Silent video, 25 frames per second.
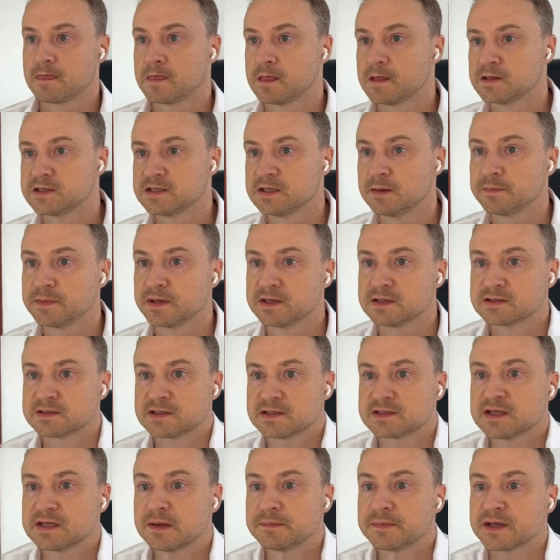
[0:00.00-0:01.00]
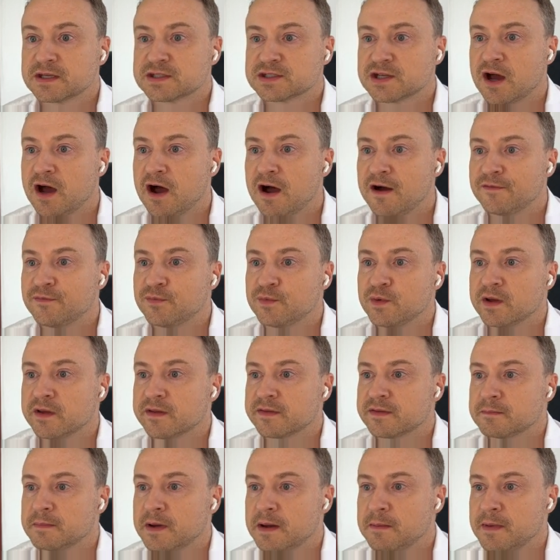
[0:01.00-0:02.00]
Something's off
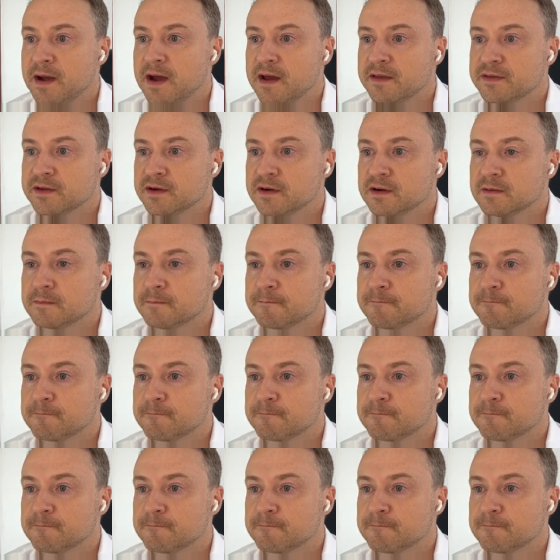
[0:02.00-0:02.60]
with my math here.